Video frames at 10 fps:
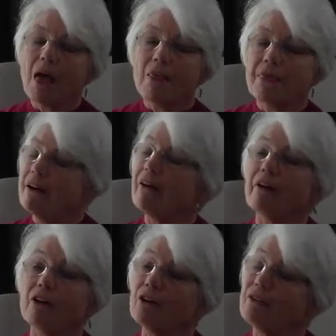
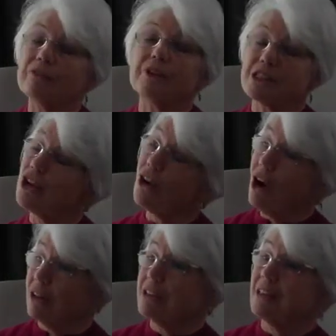There's a
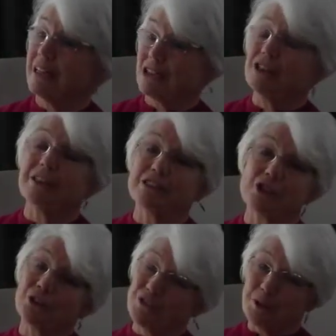lot, actually. It's
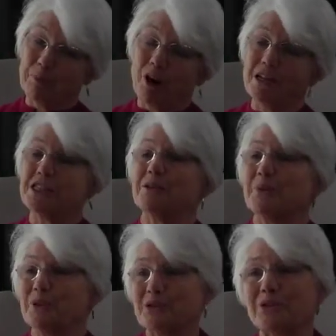sort of surprising.
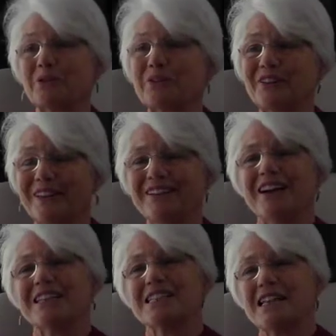We used to look at the
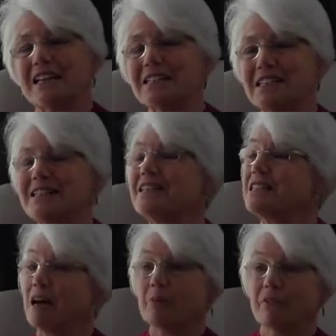United States as an
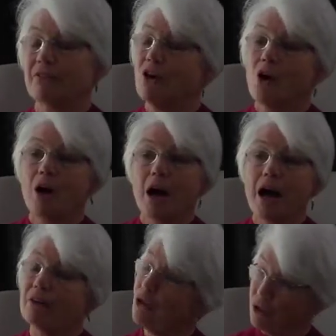example of
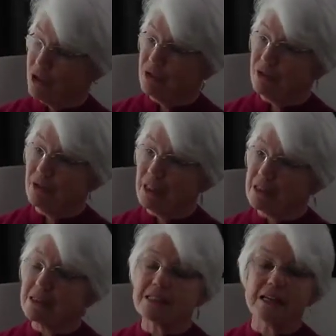how not to do
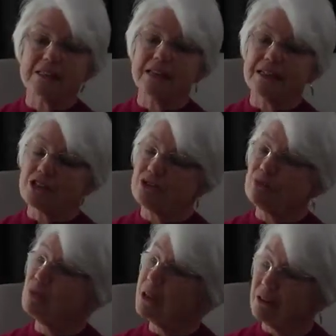things, and that's
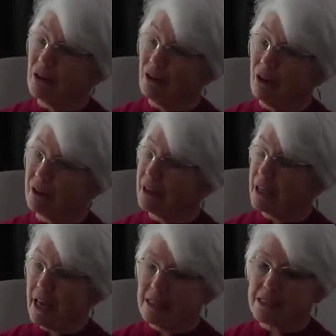really no longer the
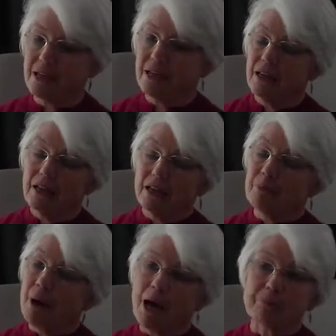case, in
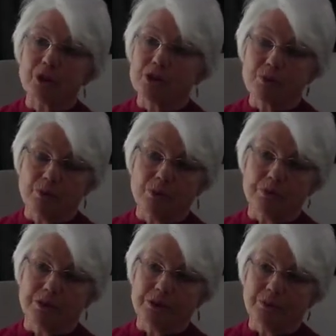part because we're all
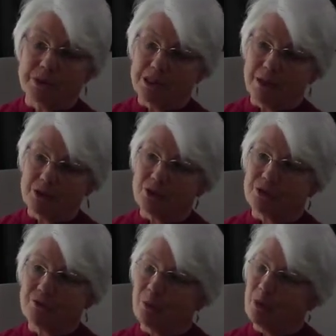dealing with the same
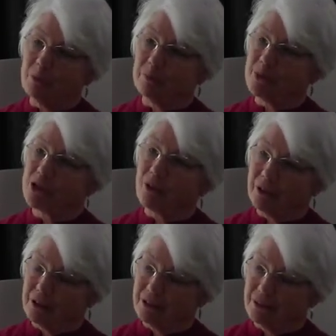sorts of problems,
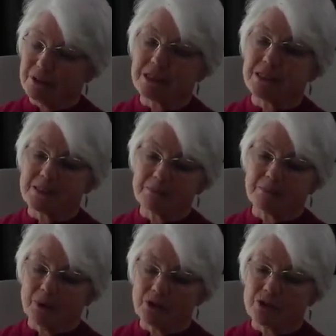chronic illness,
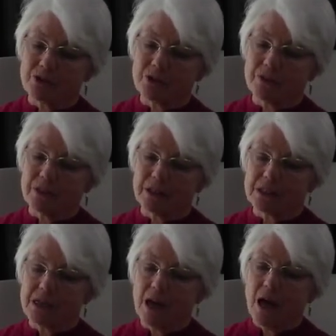those sorts of
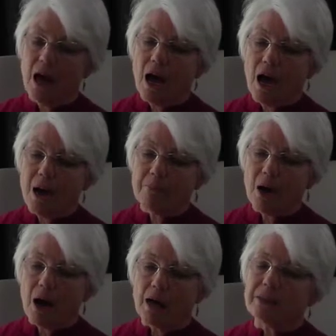things.
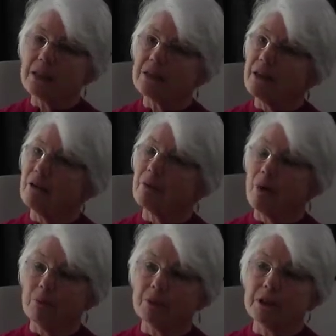I think there are
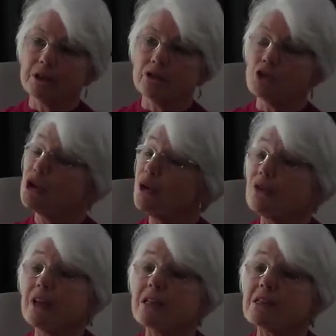probably two
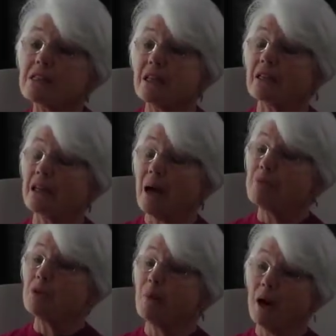things that come
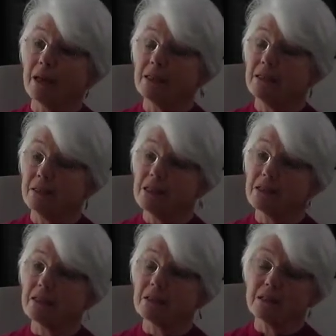to mind
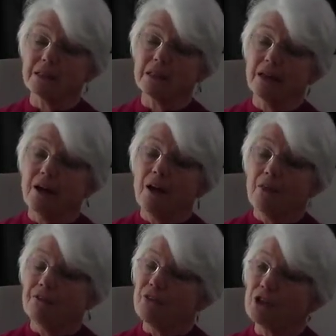instantly.
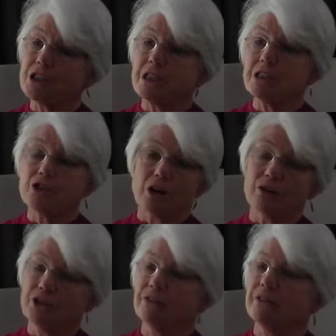The first is the
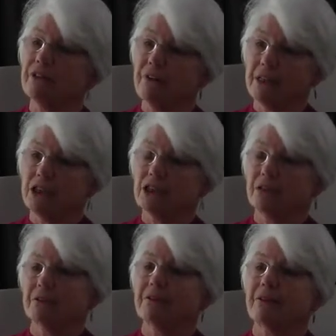culture of innovation
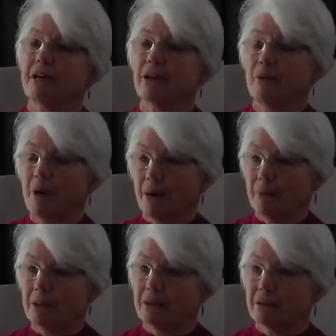that
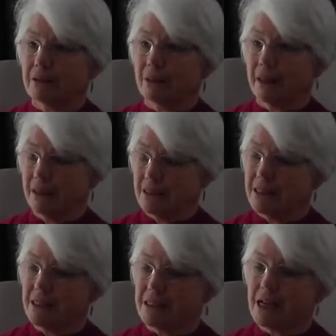Obamacare
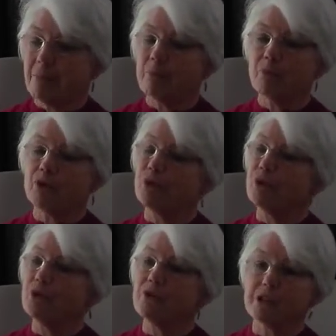sets up
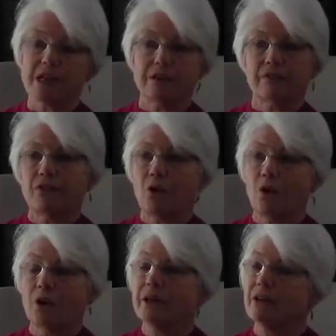through the Centre
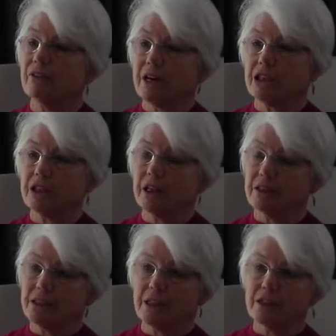for Innovation at
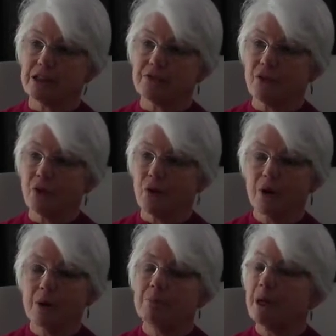the Centres for
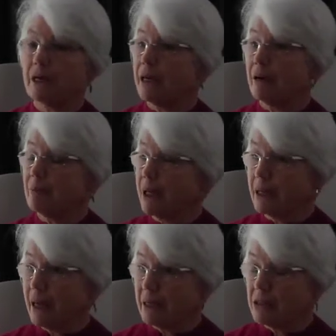Medicare and
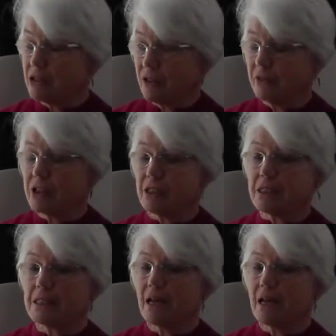Medicaid Services.